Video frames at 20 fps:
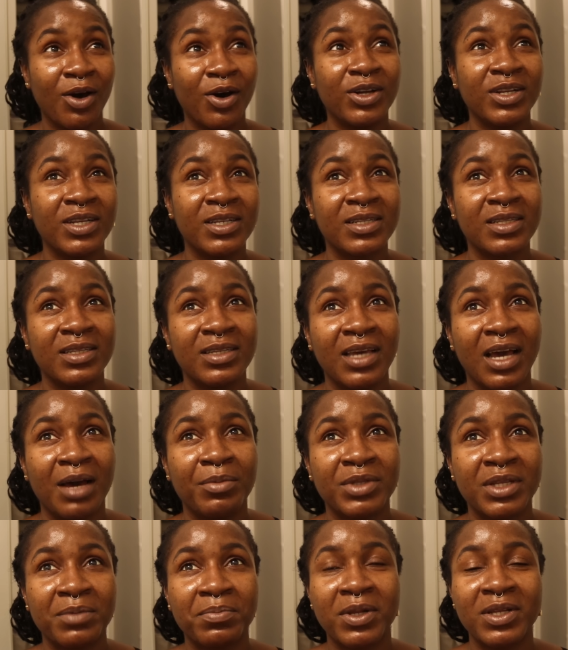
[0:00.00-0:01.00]
honestly,
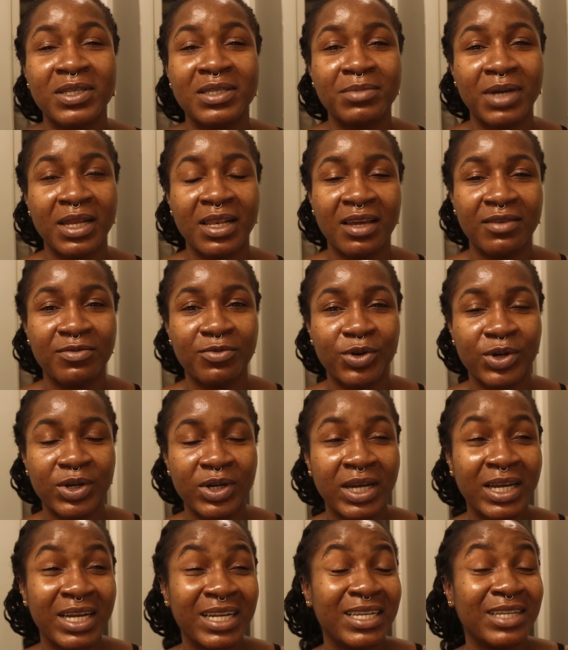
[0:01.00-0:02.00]
I'm at a place in my life where
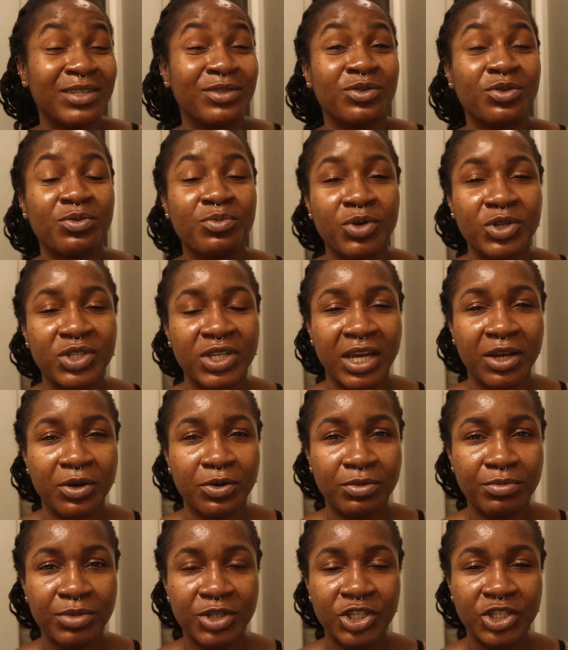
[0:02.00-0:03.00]
there's so much I
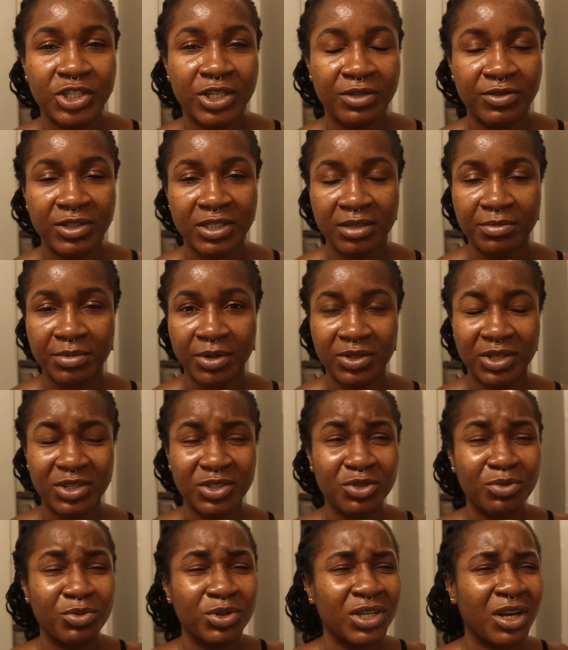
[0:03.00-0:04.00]
could be sharing about. There's
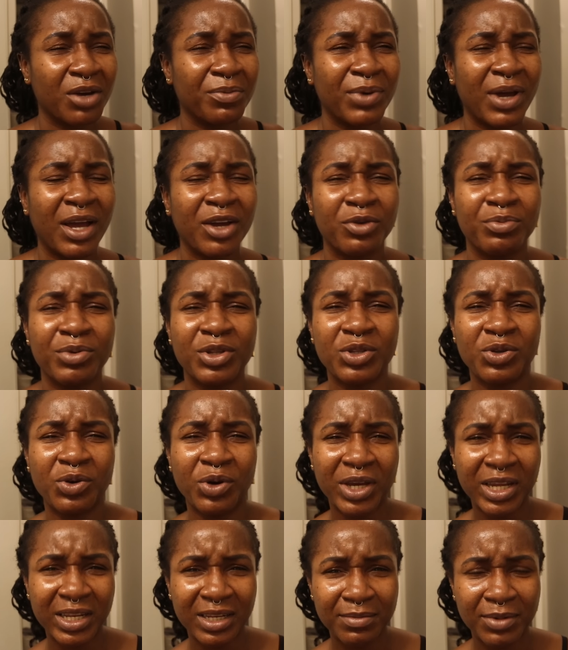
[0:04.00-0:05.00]
so much I could be
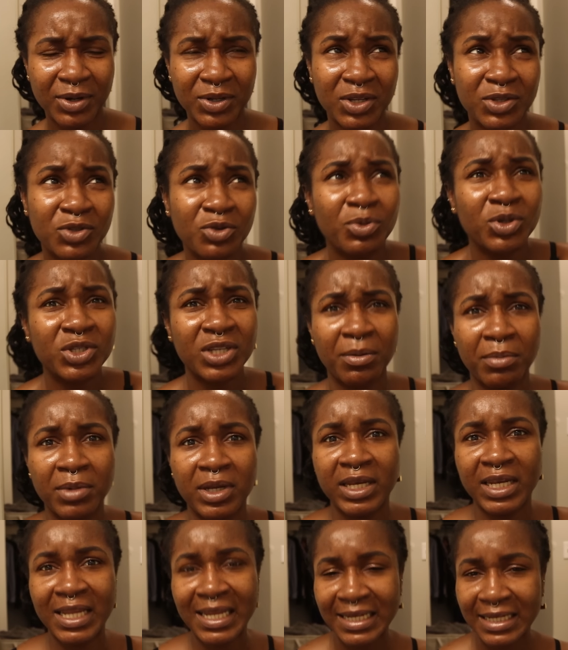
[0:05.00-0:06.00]
talking about. There's so much I'm
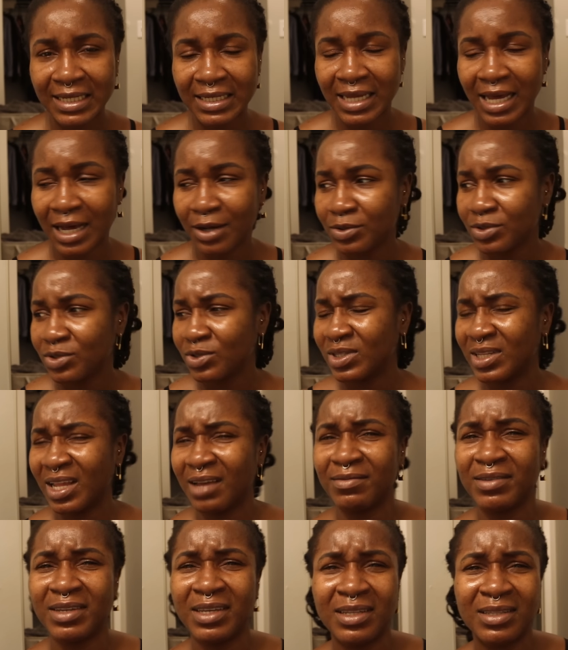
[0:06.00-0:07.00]
learning how to
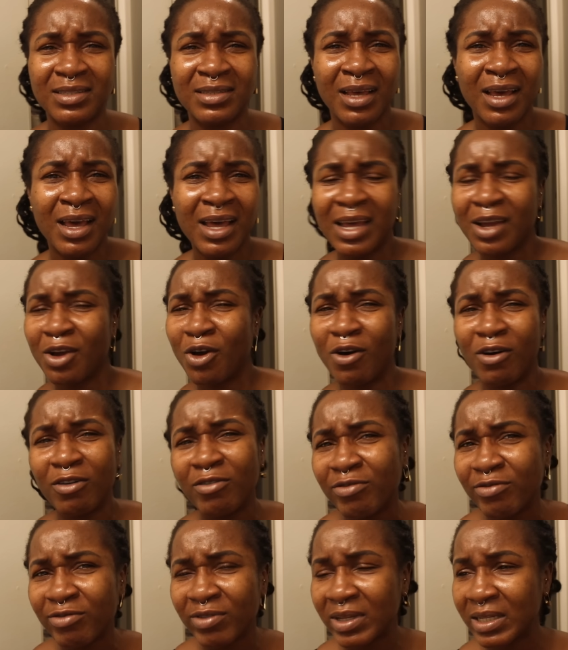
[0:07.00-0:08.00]
navigate
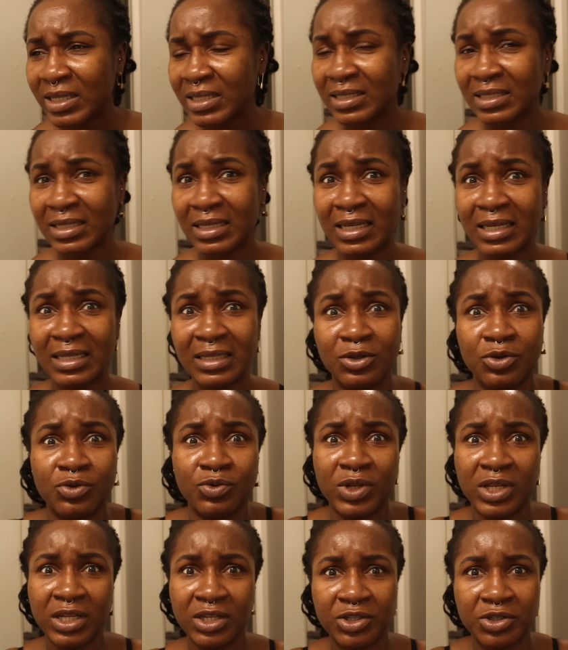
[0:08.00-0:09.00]
conflict in your
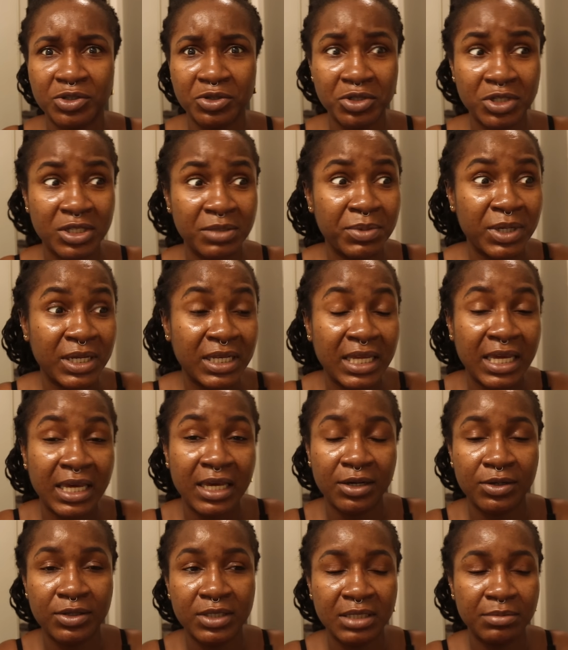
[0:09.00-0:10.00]
relationship in a
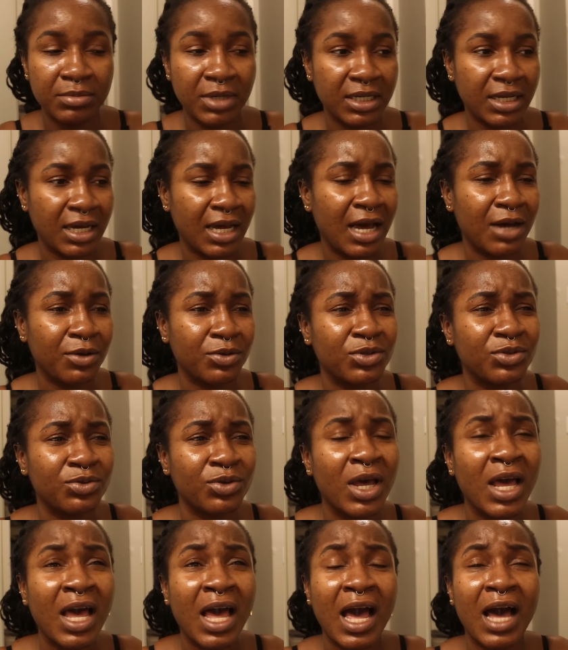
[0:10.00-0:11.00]
healthy manner. How to
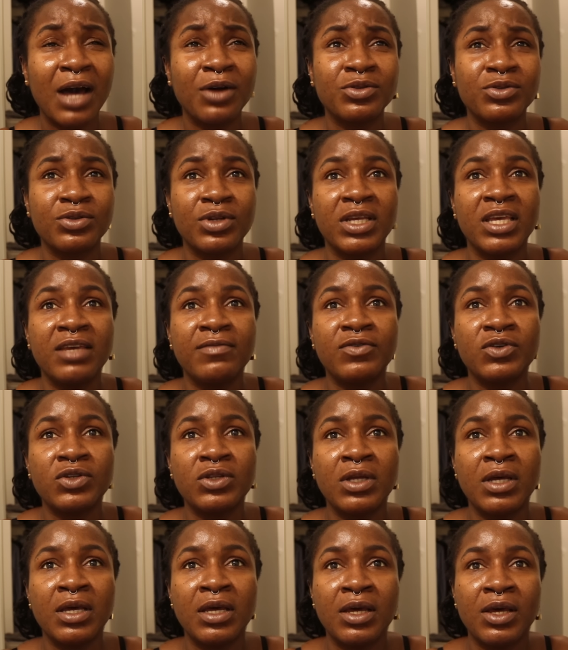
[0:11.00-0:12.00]

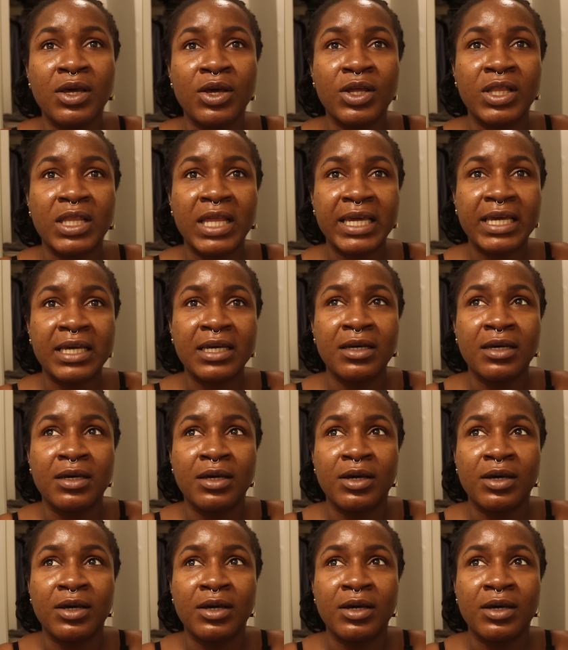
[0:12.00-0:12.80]
even, like,